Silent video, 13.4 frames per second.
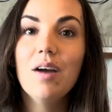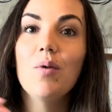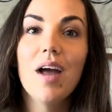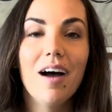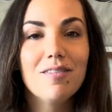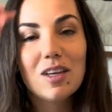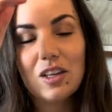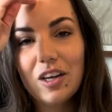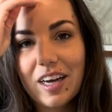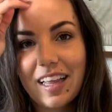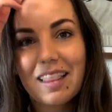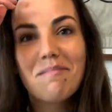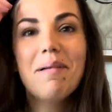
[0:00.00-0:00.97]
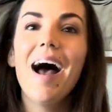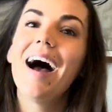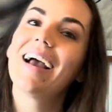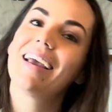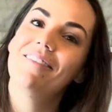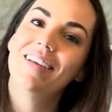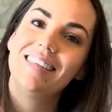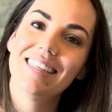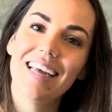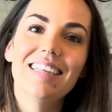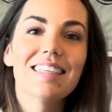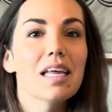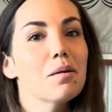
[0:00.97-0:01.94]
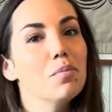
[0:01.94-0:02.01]
We have to look at the pack, and it
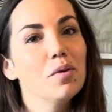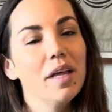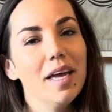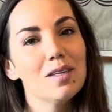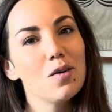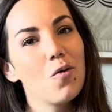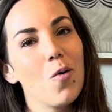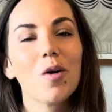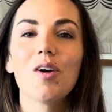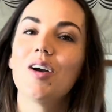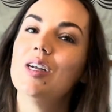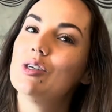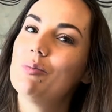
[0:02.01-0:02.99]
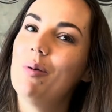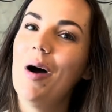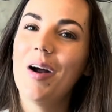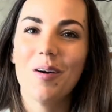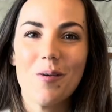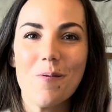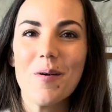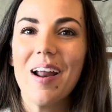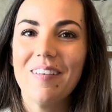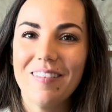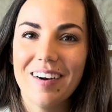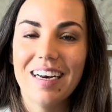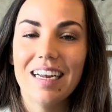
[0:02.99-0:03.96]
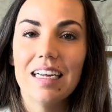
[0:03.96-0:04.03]
says like plant a 1/4 inch apart or
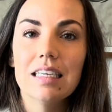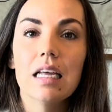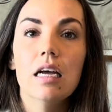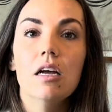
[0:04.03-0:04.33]
whatever it is.